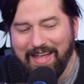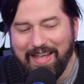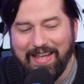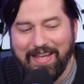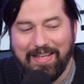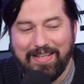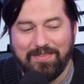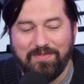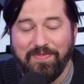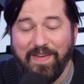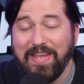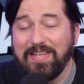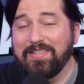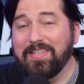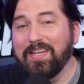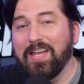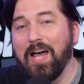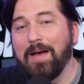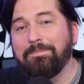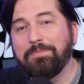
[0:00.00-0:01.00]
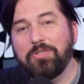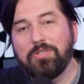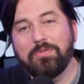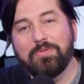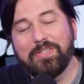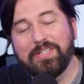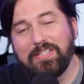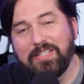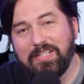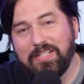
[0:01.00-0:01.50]
He's facing up
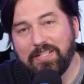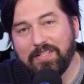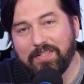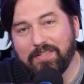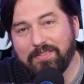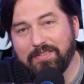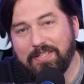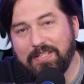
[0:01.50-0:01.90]
to a year.